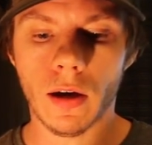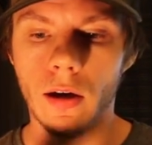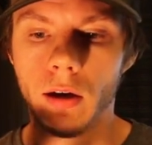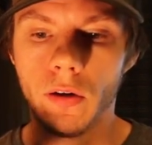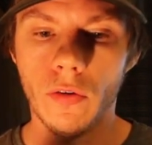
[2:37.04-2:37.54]

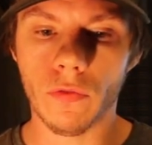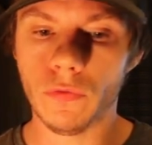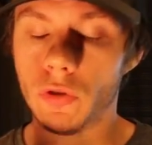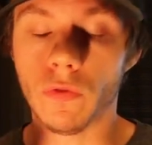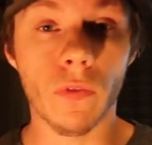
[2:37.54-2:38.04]
uh,
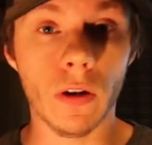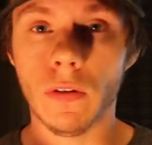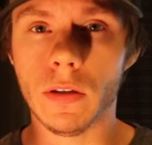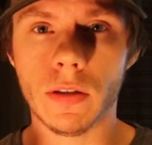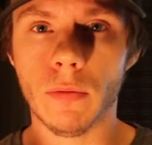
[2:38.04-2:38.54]
just very,
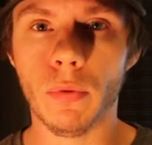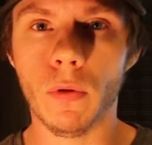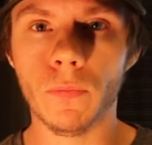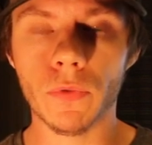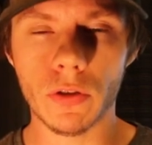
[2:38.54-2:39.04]
very
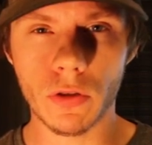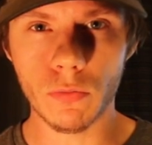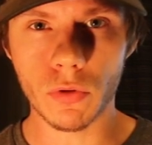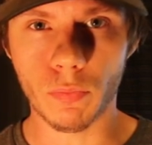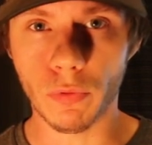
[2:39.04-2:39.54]
simple. In
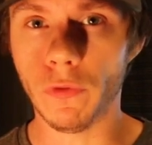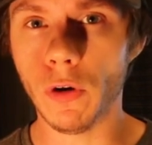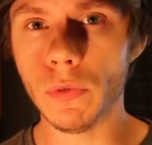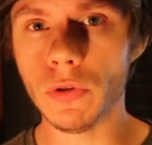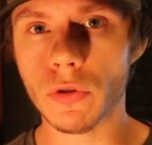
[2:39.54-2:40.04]
terms of
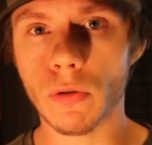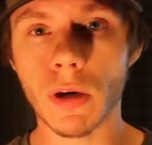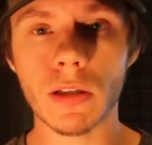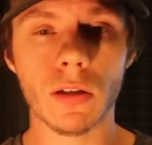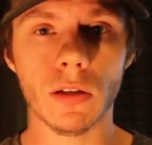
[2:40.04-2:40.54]
performance,
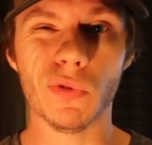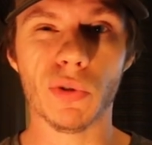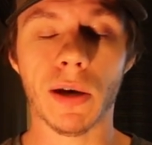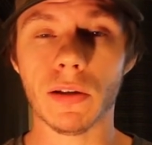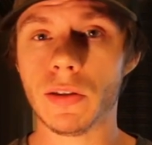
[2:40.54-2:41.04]
my skin
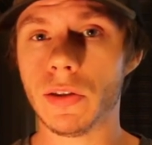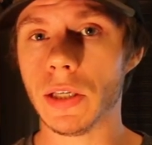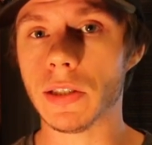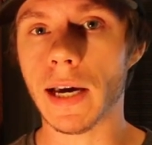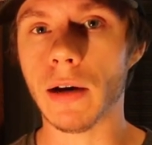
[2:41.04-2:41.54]
was about
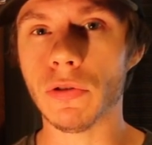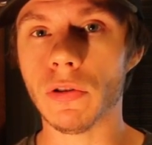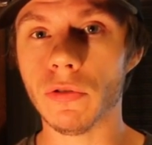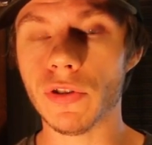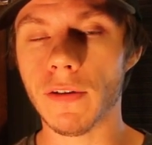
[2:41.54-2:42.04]
six
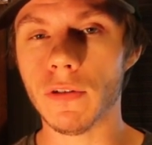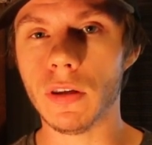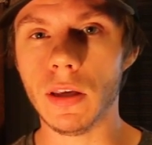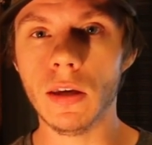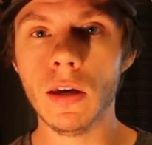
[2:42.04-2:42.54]
hours
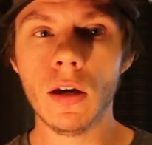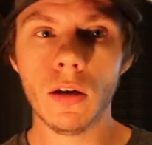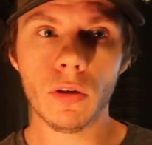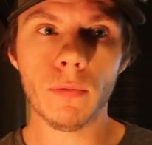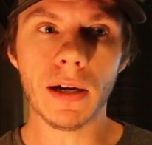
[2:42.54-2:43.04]
longevity
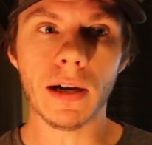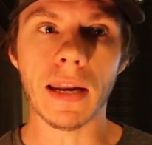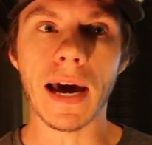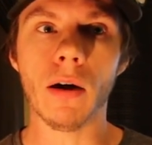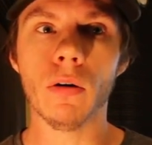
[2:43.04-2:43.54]
with about
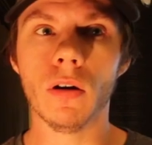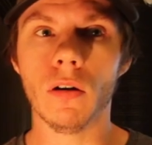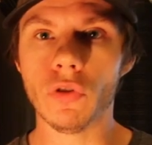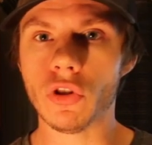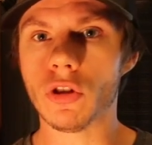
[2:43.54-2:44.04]
an hour
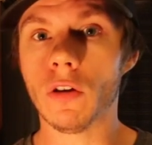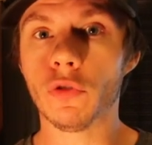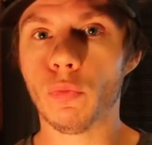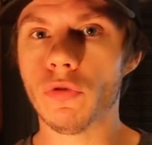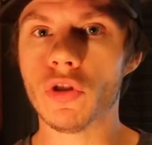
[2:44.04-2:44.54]
of a
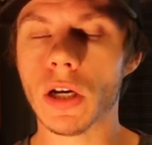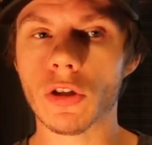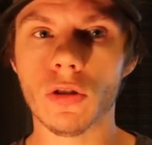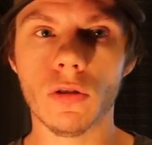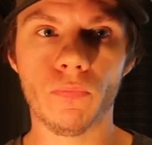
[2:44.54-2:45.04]
soft
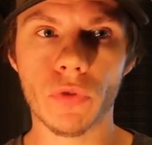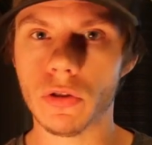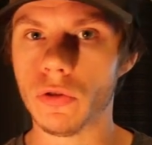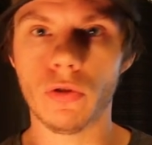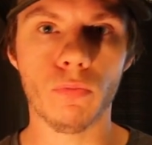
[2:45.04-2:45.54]
projection.
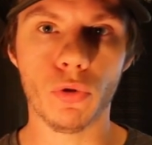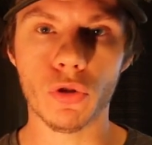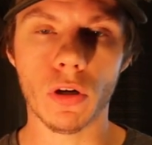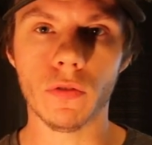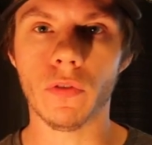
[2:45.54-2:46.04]
This doesn't
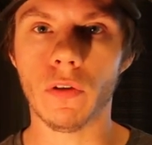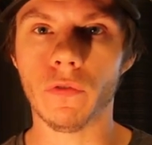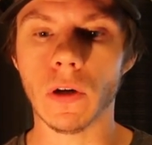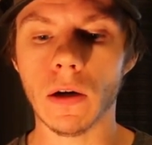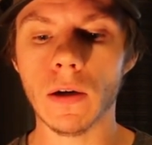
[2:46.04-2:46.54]
push off very
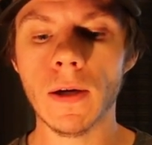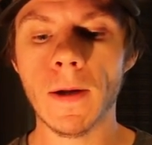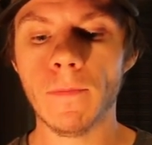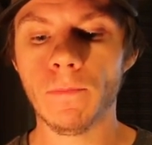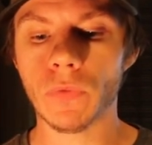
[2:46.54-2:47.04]
far.
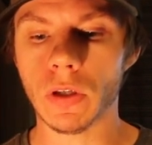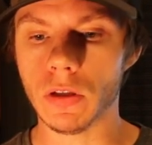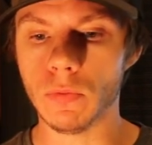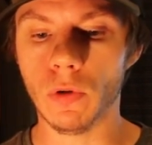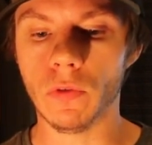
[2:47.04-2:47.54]

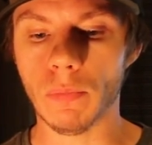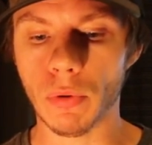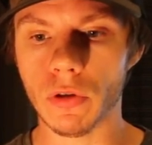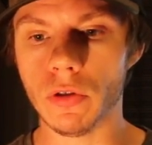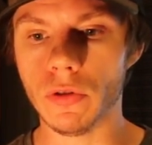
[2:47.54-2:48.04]
It is more of a
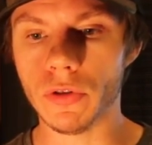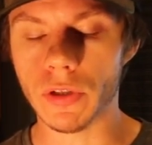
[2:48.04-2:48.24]
personal